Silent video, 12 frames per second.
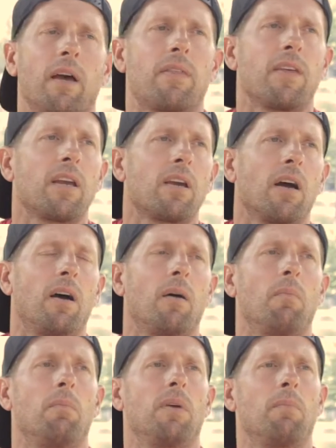I think
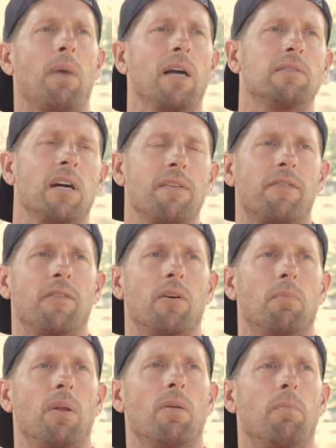in my life,
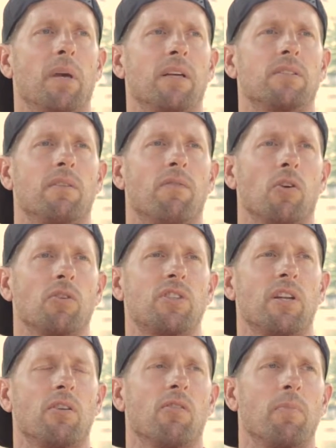the biggest
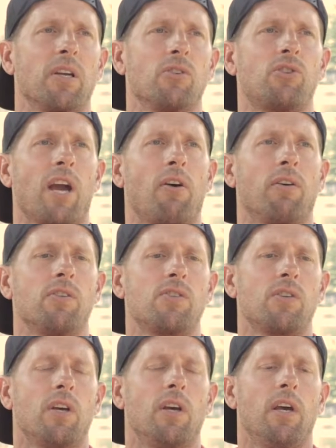adversity or the biggest
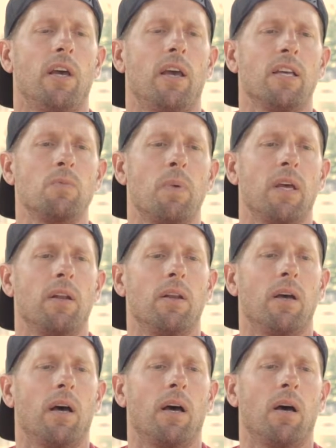challenge has
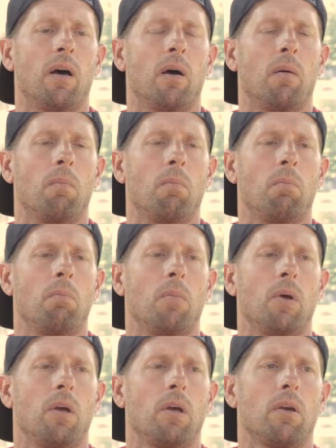been
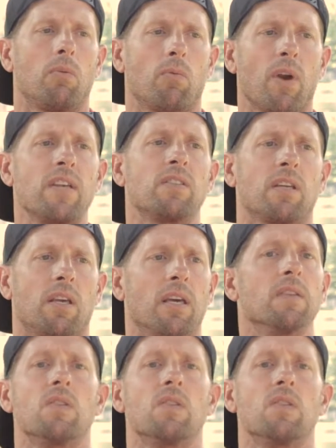raising